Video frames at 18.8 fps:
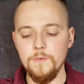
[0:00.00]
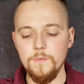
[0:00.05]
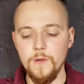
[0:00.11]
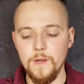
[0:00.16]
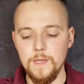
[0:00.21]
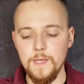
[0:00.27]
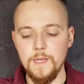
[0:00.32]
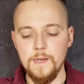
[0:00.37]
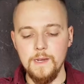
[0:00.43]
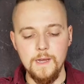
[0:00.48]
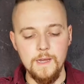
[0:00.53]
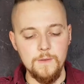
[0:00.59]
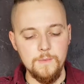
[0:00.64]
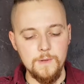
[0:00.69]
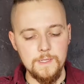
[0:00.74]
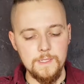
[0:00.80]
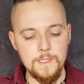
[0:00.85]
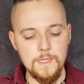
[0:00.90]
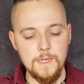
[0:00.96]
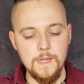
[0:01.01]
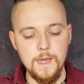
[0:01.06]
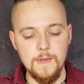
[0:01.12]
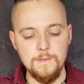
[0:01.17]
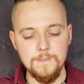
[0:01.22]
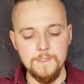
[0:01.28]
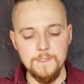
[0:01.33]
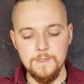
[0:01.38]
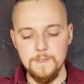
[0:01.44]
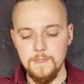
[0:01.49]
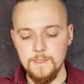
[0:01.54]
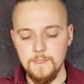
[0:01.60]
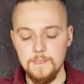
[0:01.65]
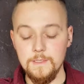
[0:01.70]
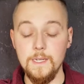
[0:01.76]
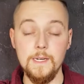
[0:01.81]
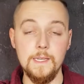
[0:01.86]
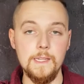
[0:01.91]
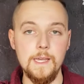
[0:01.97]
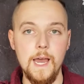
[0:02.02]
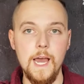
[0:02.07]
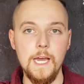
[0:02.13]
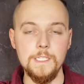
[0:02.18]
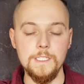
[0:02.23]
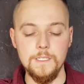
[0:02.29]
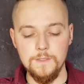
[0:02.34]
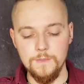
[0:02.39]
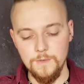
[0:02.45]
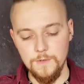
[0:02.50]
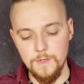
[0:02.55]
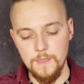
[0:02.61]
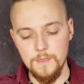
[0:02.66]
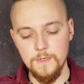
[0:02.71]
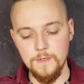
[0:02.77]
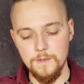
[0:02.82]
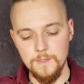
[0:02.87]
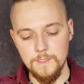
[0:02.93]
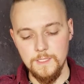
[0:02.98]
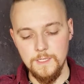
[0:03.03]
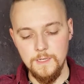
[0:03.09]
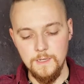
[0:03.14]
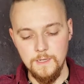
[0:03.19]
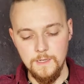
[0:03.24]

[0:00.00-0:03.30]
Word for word: Ruggy and I went in after, letting the hatchet door close.